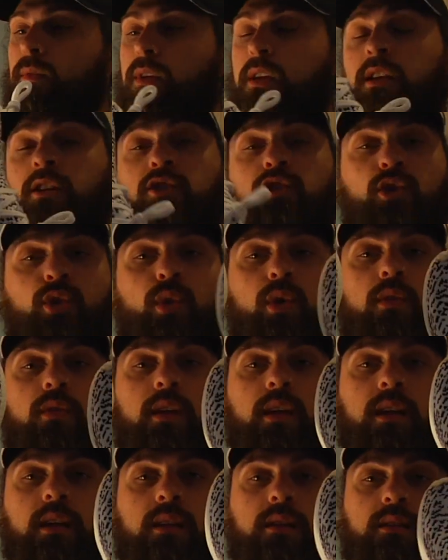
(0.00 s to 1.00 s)
There's two of
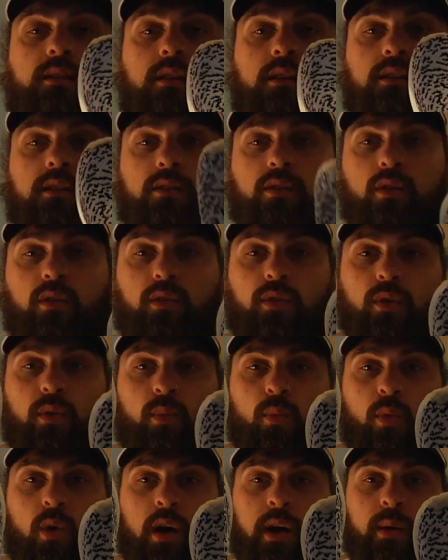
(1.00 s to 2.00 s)
these, so it's got the
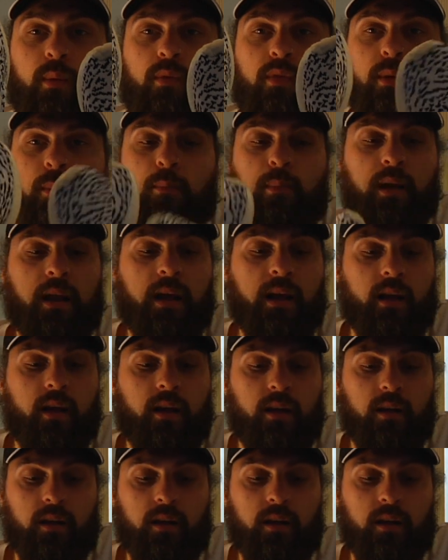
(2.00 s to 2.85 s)
white with the black